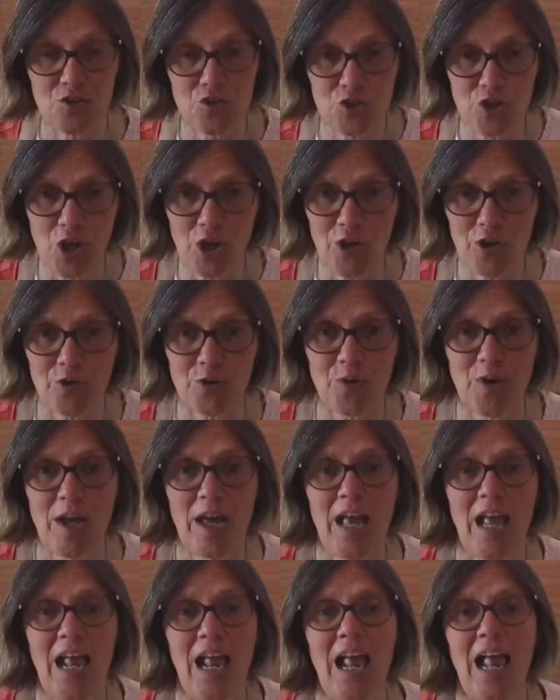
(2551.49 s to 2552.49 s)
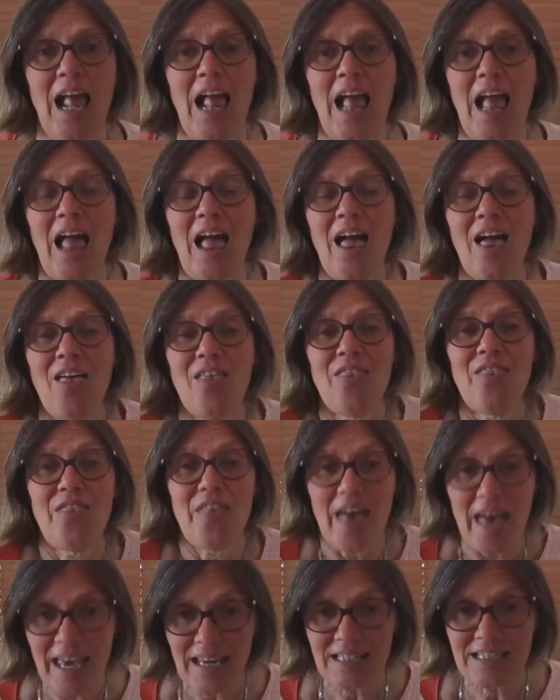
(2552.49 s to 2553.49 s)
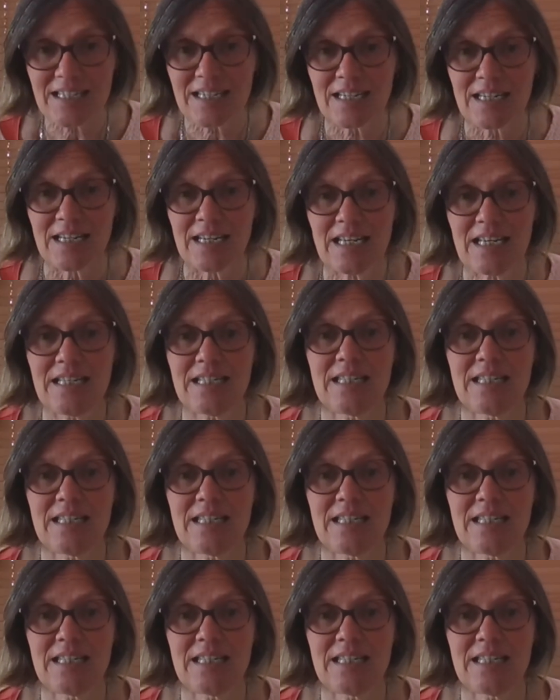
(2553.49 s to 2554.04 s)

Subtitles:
So that